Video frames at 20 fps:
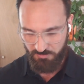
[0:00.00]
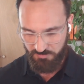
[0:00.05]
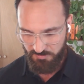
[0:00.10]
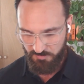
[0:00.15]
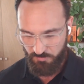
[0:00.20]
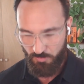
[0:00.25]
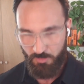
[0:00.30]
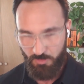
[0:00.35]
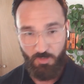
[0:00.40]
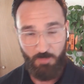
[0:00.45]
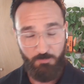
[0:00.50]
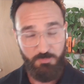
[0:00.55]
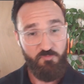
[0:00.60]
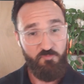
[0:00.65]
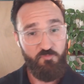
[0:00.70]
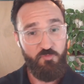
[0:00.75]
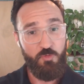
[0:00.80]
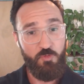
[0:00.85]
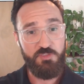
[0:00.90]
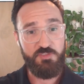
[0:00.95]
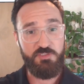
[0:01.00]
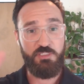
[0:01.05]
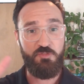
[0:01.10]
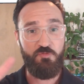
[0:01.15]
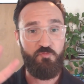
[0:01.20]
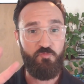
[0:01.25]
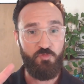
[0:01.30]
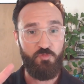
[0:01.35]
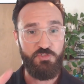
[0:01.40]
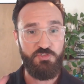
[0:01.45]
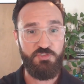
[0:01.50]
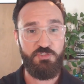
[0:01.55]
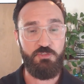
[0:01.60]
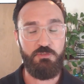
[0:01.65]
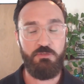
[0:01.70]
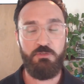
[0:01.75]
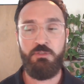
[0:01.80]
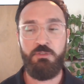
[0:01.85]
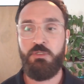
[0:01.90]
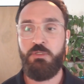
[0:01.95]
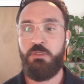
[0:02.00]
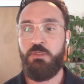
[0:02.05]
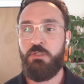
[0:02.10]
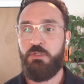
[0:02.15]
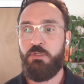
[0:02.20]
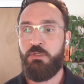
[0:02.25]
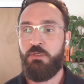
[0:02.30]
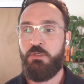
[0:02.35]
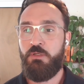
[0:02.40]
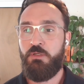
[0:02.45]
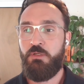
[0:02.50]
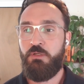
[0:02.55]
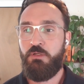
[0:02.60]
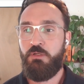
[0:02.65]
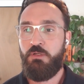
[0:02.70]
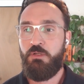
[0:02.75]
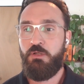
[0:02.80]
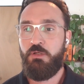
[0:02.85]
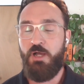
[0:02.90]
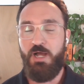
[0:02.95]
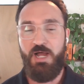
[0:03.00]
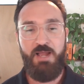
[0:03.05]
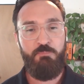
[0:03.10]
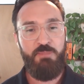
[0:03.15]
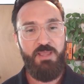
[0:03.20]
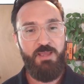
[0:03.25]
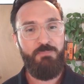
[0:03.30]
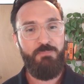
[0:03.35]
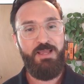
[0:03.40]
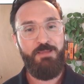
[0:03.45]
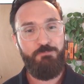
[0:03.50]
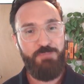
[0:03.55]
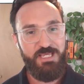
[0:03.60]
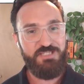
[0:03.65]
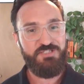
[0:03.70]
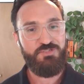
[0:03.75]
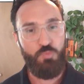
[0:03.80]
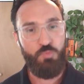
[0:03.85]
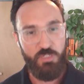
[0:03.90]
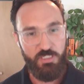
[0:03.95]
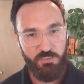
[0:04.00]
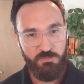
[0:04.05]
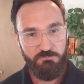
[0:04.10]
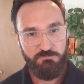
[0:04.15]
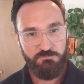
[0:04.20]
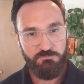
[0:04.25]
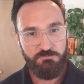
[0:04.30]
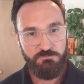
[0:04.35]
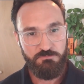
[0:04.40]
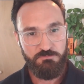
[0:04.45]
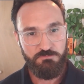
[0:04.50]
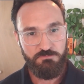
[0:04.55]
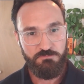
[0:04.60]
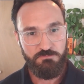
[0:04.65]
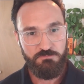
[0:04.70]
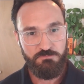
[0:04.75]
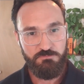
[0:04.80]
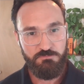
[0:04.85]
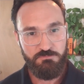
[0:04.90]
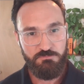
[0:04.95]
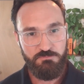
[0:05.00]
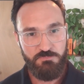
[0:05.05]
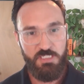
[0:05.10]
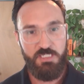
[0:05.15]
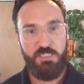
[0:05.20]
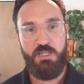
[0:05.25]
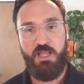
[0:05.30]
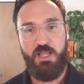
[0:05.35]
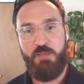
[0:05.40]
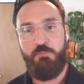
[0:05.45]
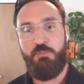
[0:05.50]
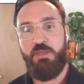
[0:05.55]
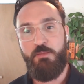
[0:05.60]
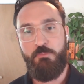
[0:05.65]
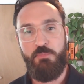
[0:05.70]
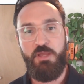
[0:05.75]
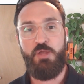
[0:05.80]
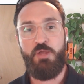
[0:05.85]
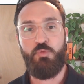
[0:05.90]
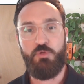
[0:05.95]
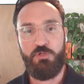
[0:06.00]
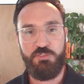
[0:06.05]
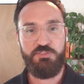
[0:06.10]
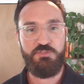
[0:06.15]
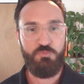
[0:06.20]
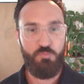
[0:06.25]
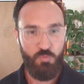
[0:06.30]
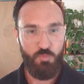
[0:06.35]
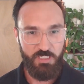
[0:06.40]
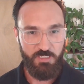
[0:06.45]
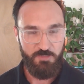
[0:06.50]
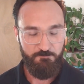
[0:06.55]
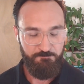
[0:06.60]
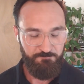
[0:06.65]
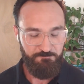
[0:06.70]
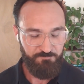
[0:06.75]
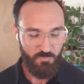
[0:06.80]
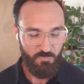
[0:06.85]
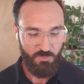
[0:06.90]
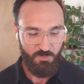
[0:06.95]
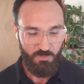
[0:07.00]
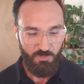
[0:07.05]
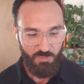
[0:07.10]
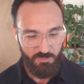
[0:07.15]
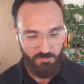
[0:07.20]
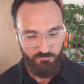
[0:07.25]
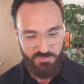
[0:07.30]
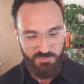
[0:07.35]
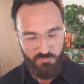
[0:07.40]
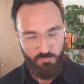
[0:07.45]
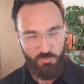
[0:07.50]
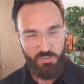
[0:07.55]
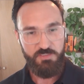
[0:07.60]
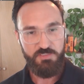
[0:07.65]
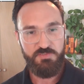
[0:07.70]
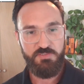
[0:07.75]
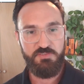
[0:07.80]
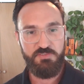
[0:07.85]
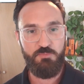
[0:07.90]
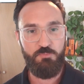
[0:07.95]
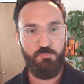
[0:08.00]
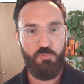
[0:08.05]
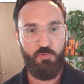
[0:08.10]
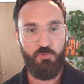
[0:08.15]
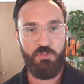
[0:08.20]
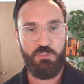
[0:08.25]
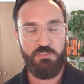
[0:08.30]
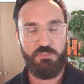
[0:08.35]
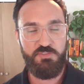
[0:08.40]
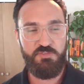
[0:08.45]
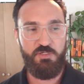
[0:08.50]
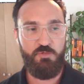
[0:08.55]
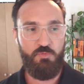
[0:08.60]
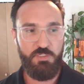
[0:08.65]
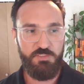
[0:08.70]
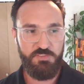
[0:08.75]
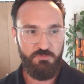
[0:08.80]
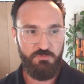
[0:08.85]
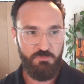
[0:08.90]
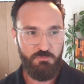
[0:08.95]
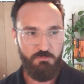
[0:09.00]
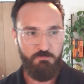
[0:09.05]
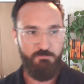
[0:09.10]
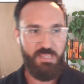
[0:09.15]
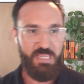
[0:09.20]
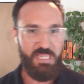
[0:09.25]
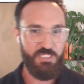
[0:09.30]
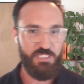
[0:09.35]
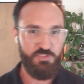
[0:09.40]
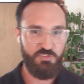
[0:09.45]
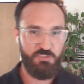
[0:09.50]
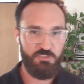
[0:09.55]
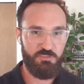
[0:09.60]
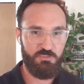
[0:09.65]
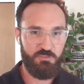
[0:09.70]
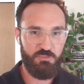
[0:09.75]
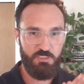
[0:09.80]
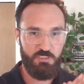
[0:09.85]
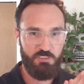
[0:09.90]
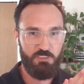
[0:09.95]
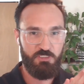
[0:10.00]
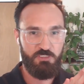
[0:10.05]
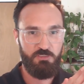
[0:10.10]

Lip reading: notes as well. I'm going to focus on the first two. I'm at my best when, and I'm at my worst when. And the reason why this is important, so I want you to imagine